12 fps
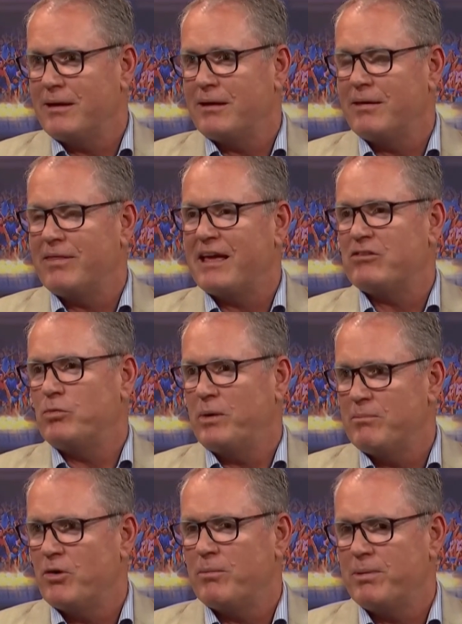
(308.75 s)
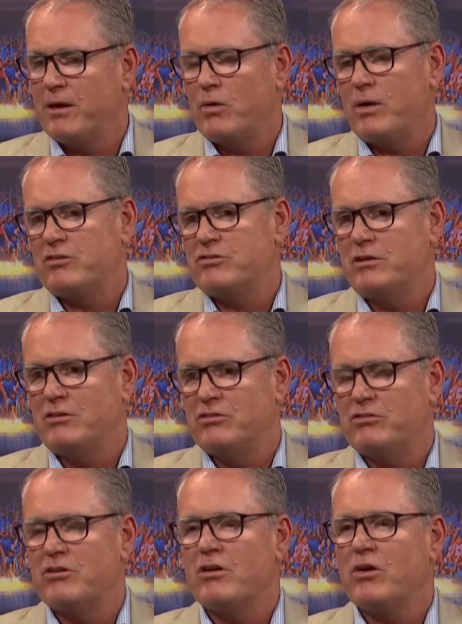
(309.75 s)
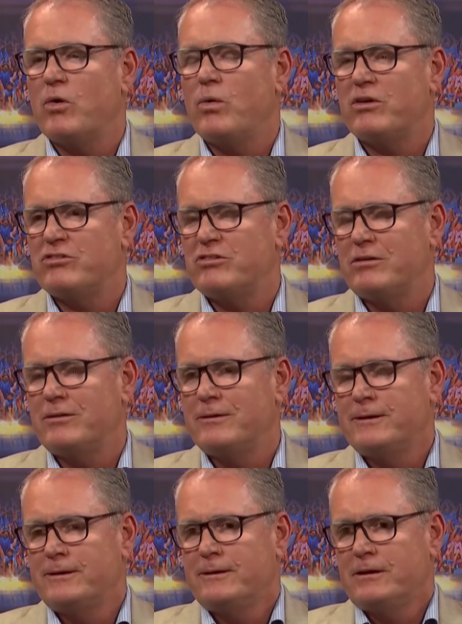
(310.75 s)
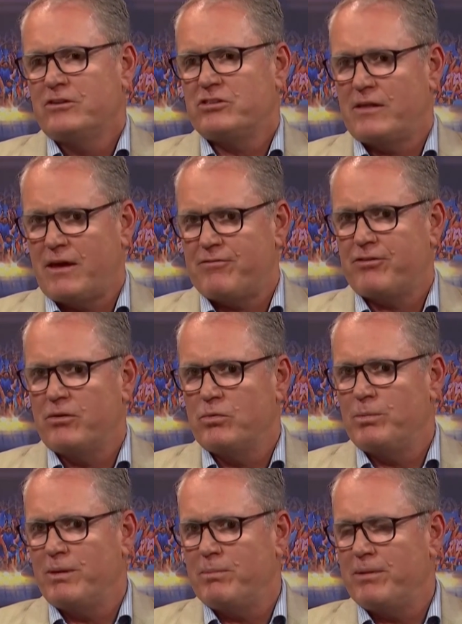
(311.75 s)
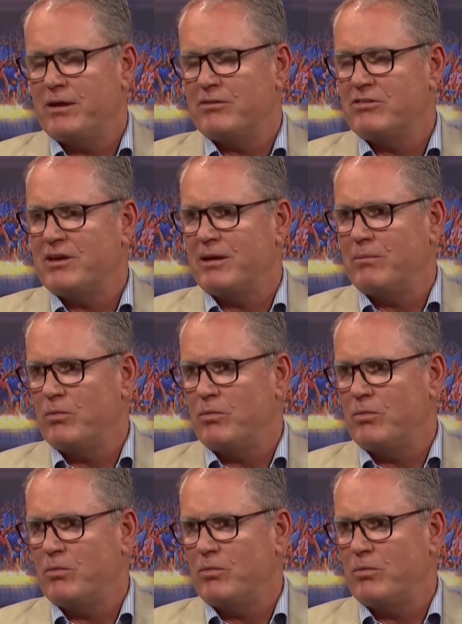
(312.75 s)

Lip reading: That's where my big question is. There's no question South Africa would be a better